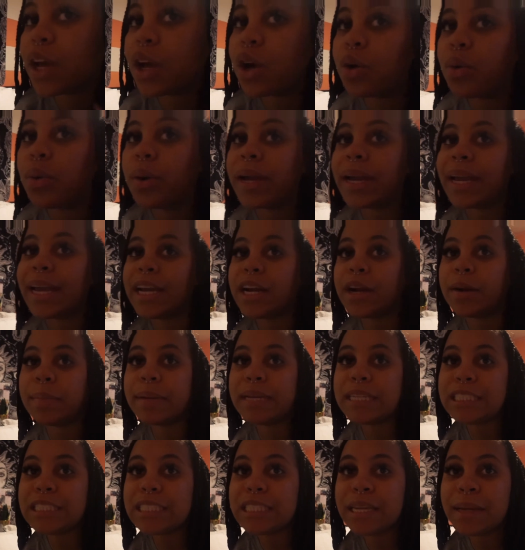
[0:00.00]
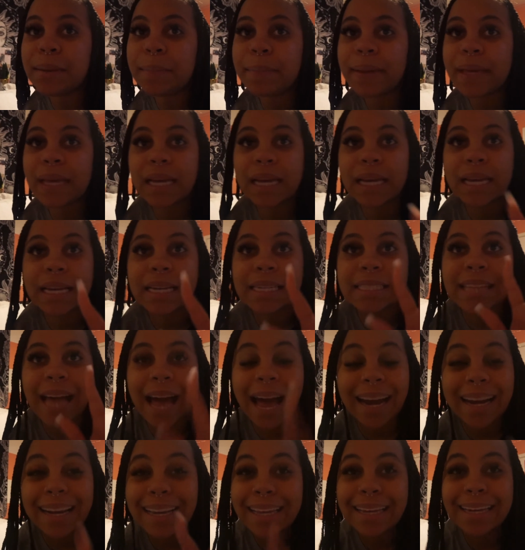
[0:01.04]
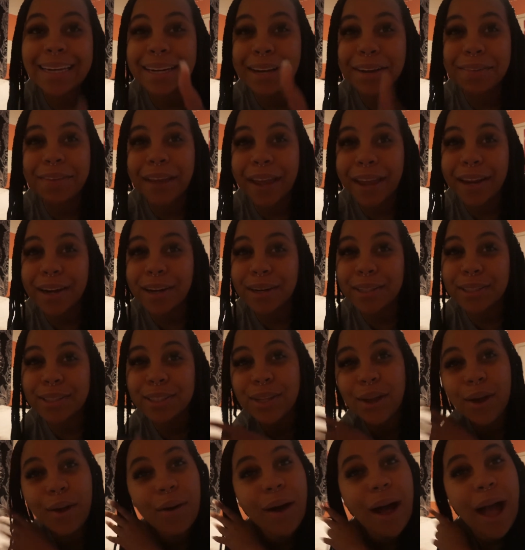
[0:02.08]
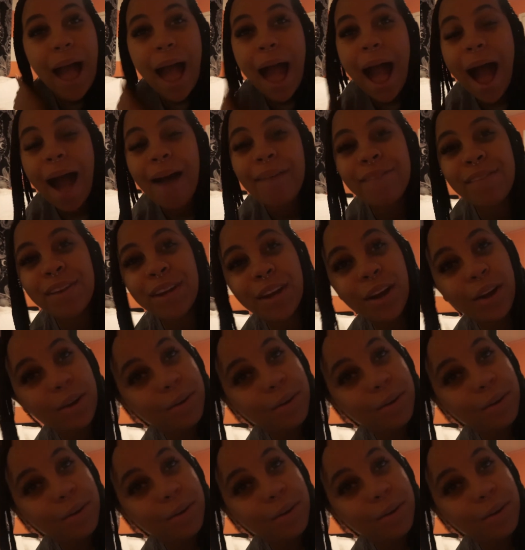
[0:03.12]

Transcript: Quick intermission because I didn't get enough hair, so I'm gonna go